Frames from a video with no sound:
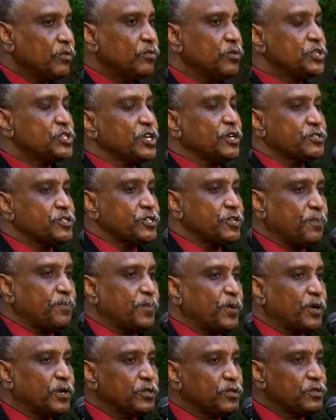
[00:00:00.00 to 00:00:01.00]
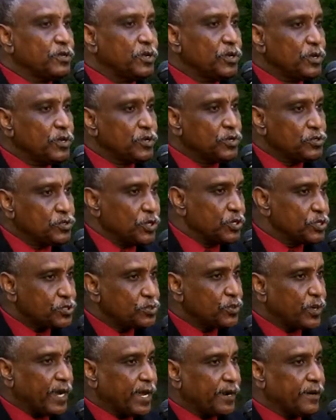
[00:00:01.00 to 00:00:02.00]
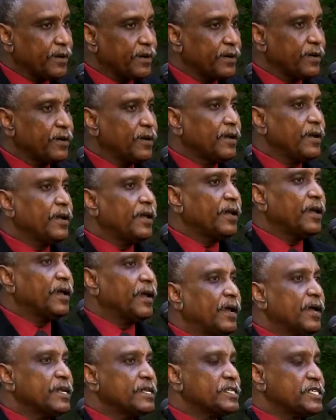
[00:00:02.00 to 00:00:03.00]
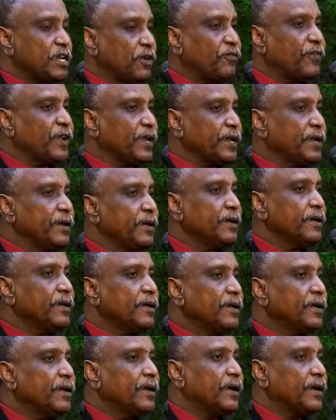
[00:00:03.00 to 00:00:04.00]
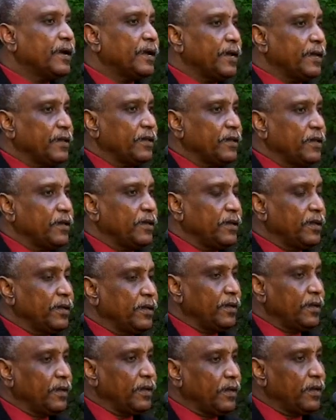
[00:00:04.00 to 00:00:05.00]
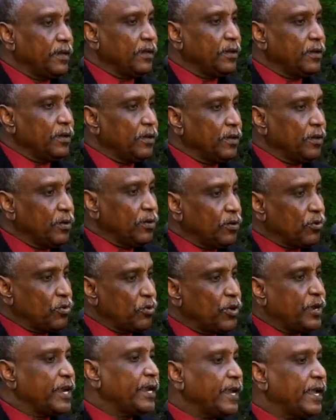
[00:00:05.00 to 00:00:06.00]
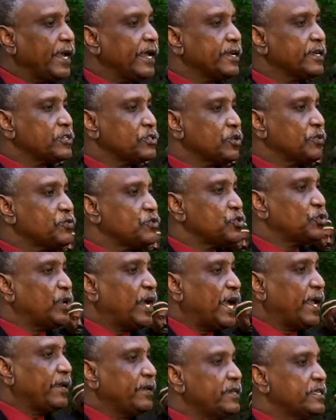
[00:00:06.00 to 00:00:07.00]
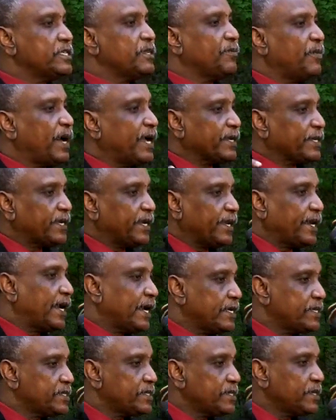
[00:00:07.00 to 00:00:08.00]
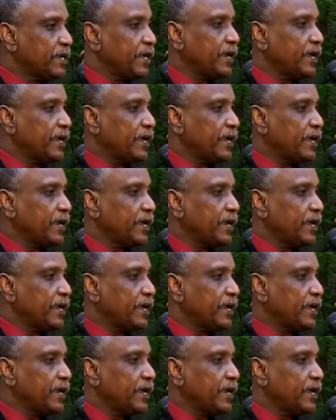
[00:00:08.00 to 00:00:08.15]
We shall support those who are suffering in the rural areas of Sudan, in the marginalized